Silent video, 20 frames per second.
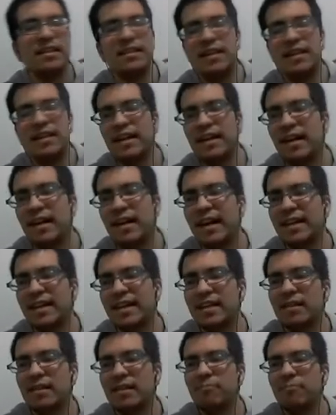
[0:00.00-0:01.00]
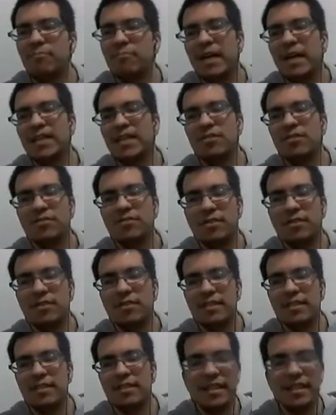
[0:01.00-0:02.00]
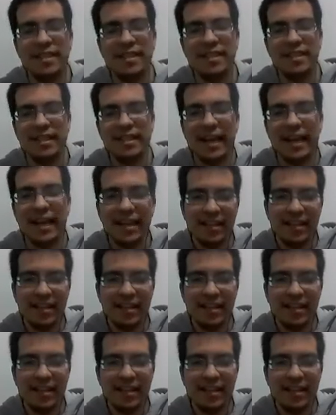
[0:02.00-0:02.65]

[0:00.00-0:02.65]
are like -99.